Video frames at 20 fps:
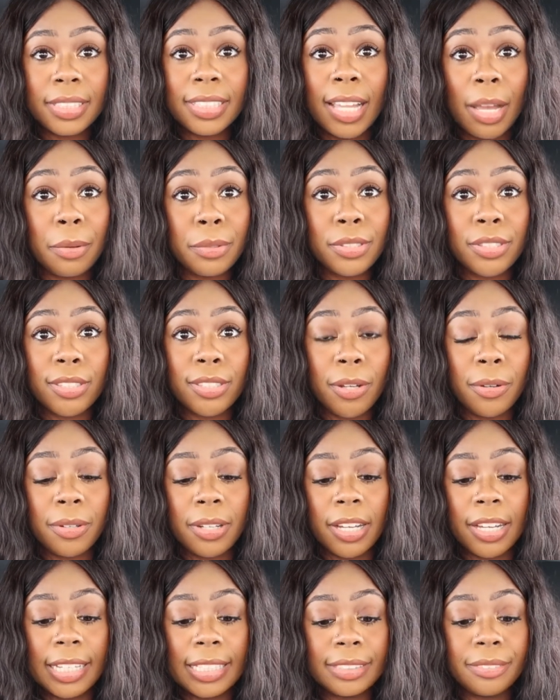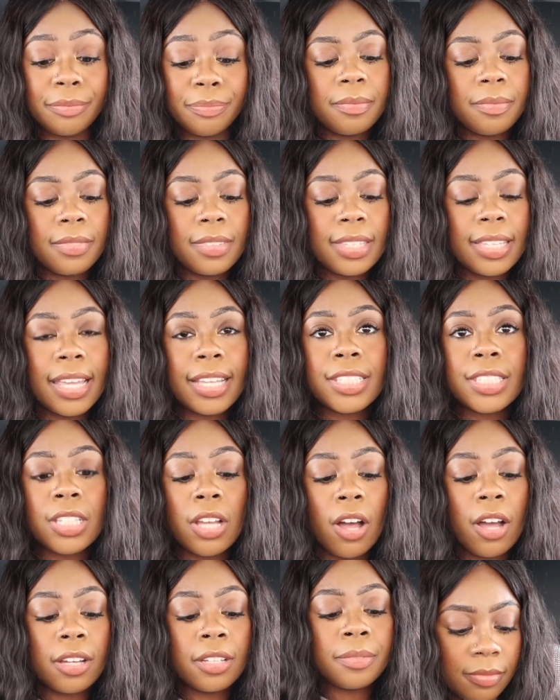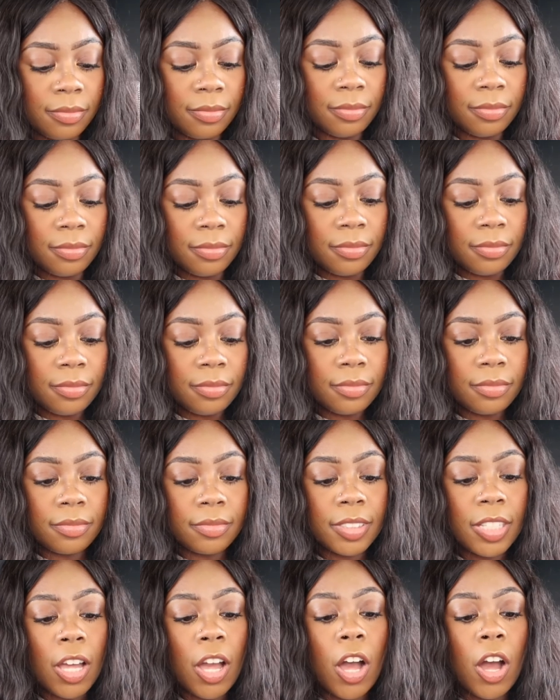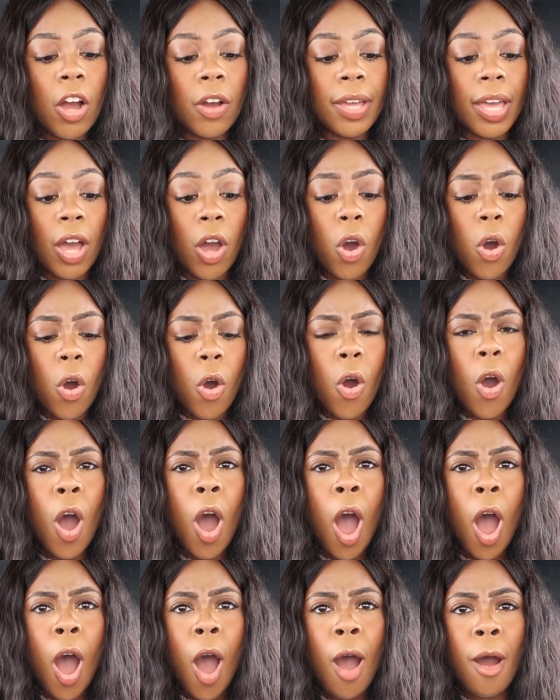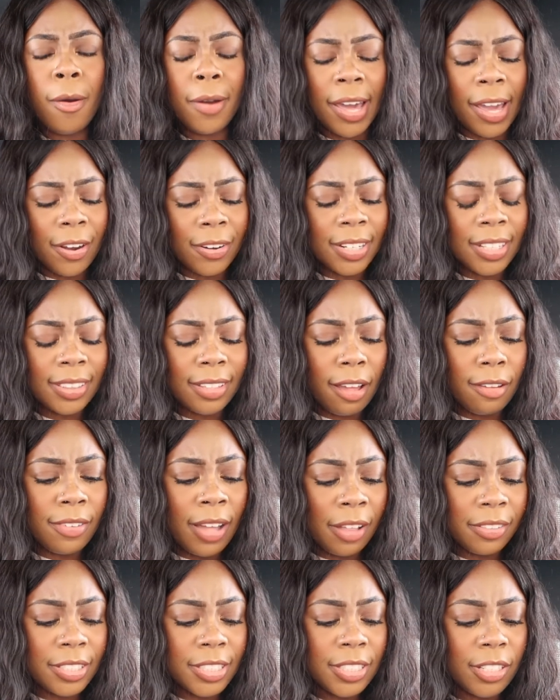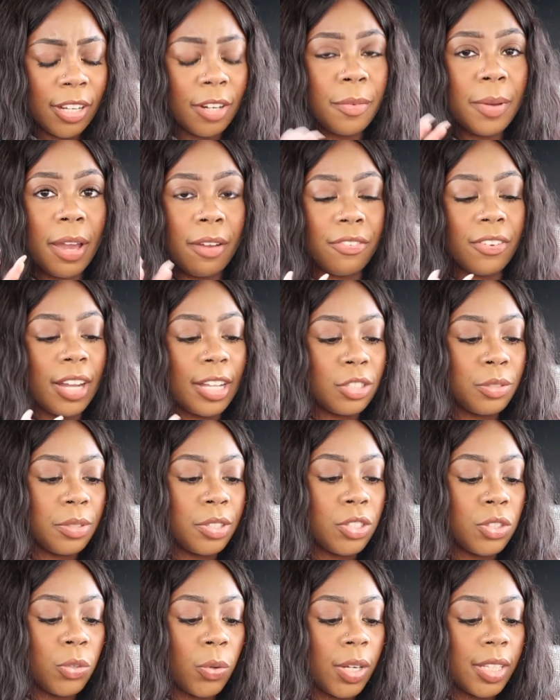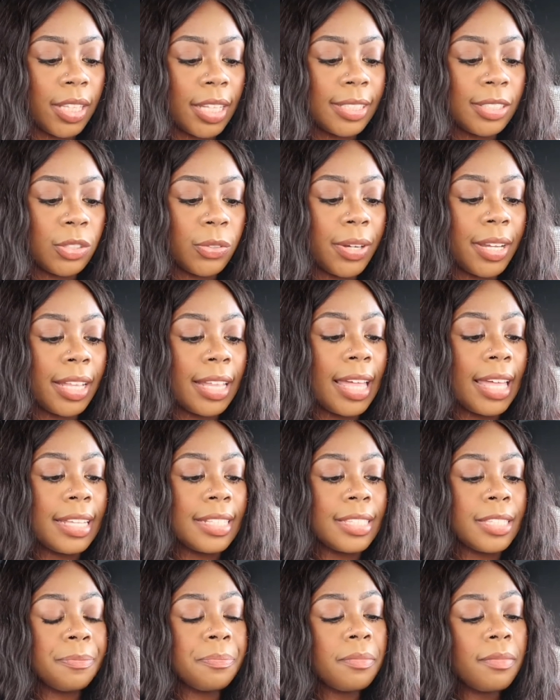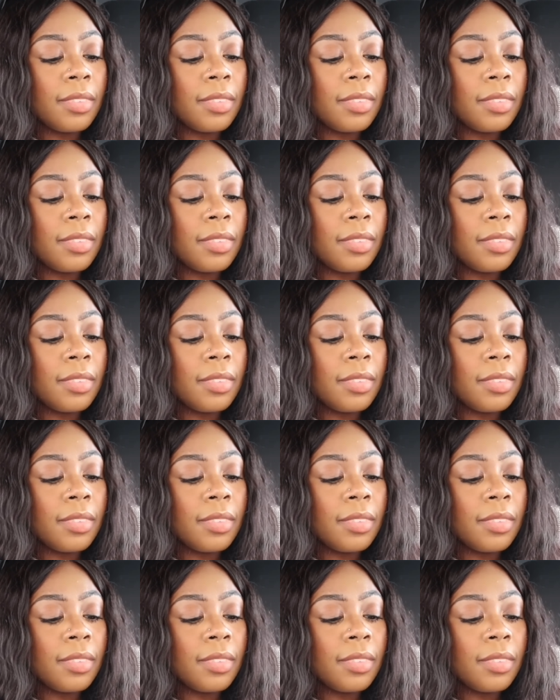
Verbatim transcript: That was so good. Next song oh yeah. Oh, okay, I already love how this started me. I forgot to read the storyline. The story is,